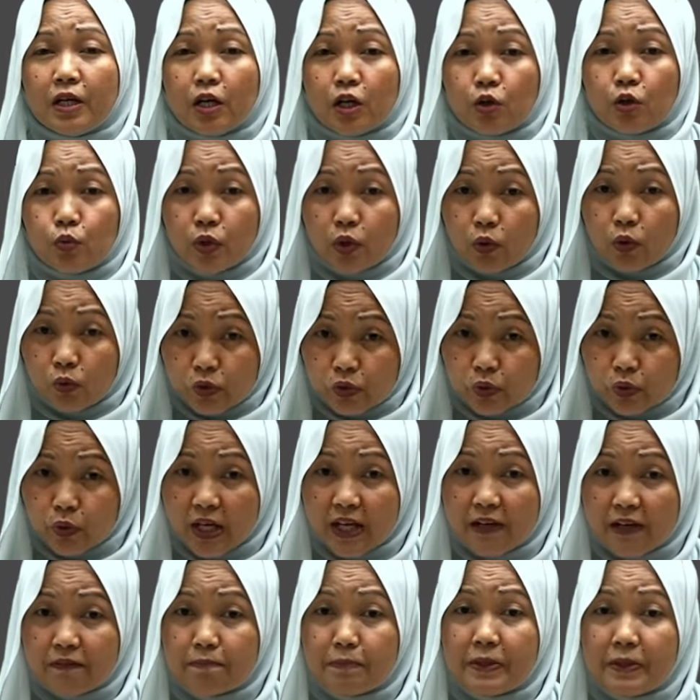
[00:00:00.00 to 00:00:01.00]
we also
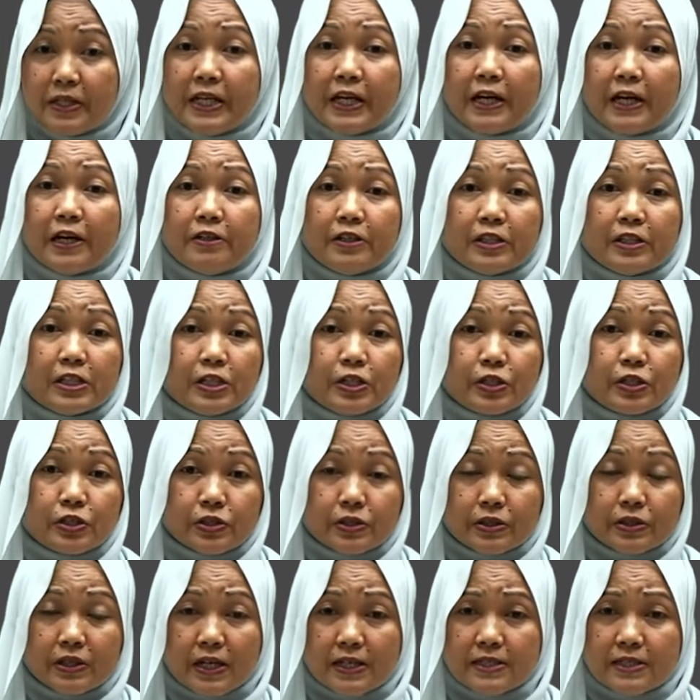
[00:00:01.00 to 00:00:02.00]
have Penang Heritage
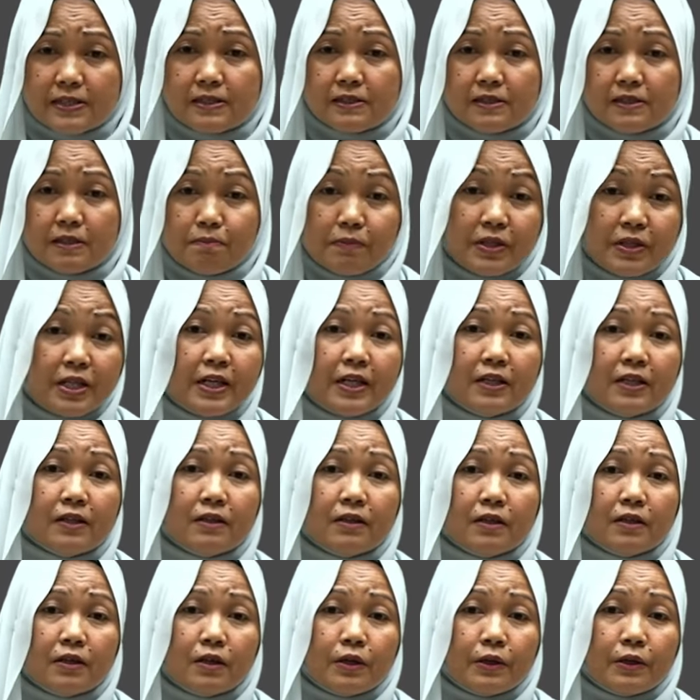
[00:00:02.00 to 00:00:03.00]
Trust in Penang,
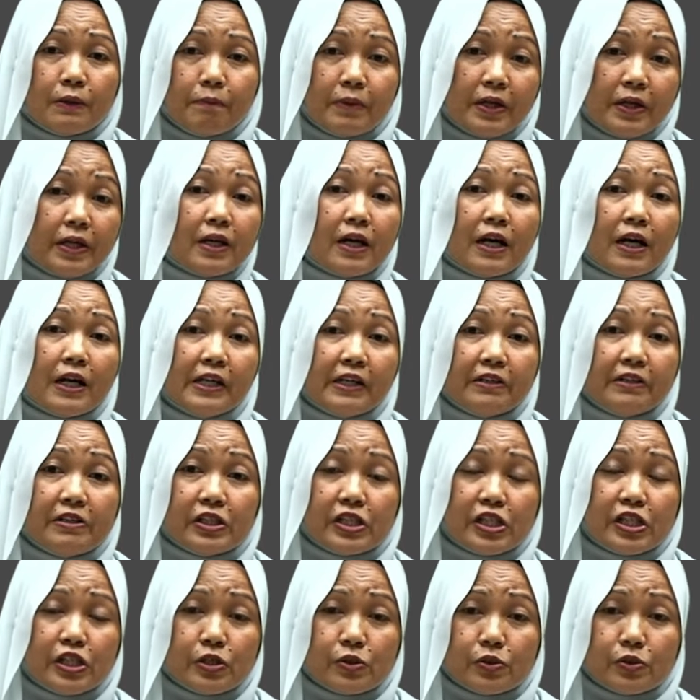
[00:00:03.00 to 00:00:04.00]
Perak
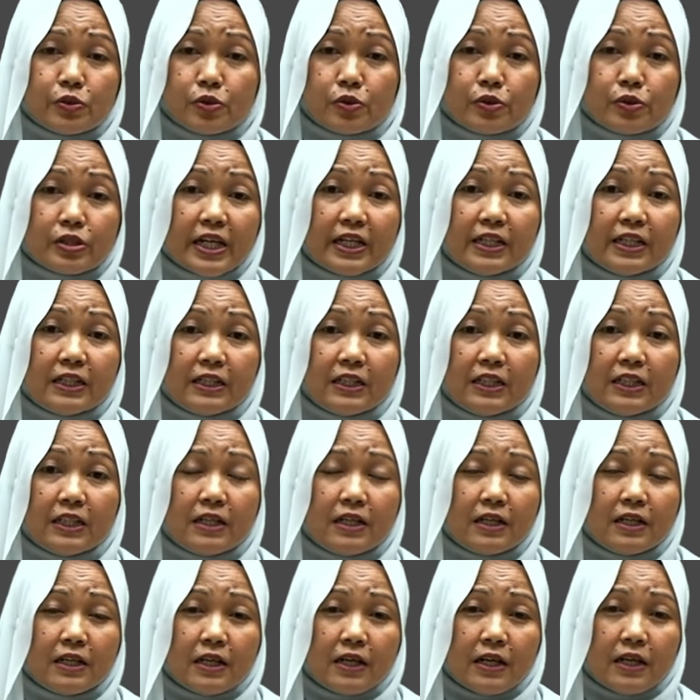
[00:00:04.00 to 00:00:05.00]
Heritage Society
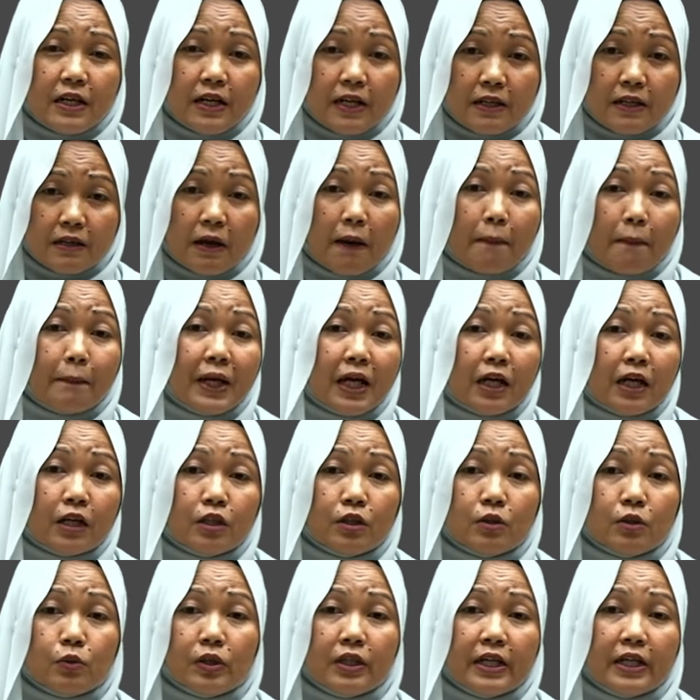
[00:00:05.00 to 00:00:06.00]
and Malacca
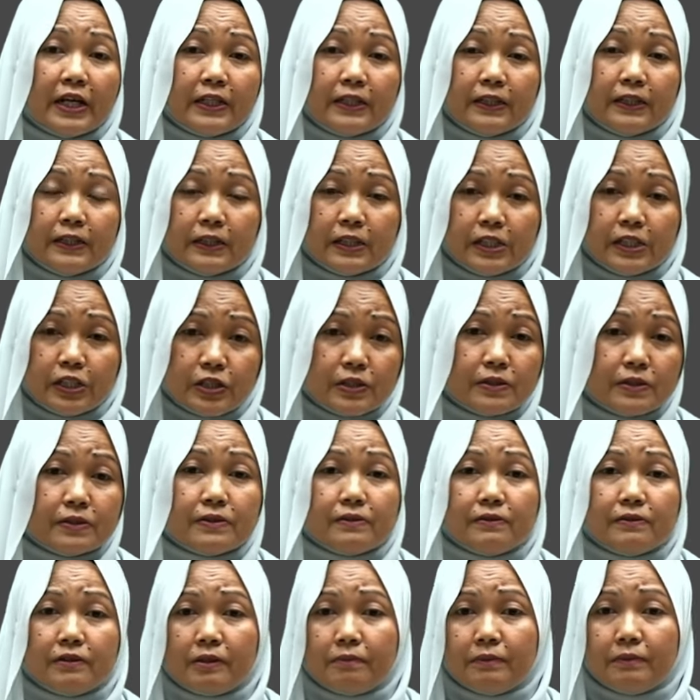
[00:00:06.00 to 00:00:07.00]
World Heritage
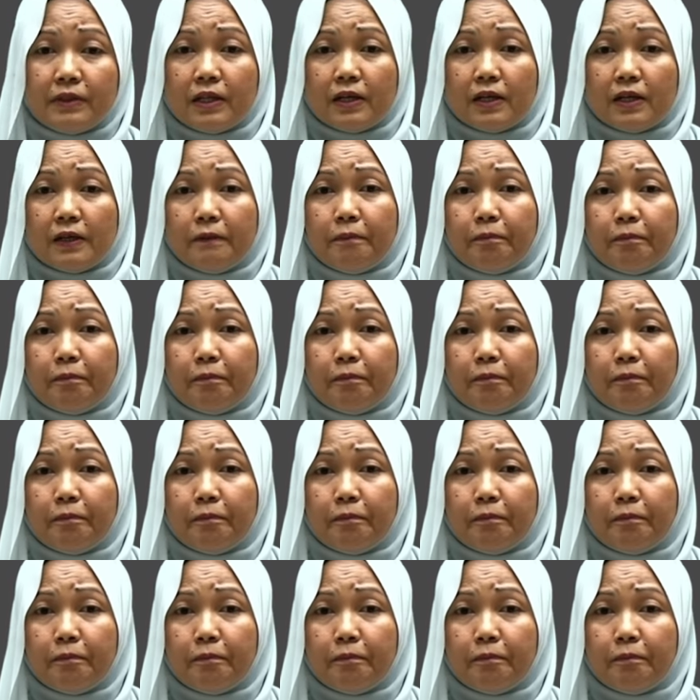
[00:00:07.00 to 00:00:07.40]
Sdn Berhad.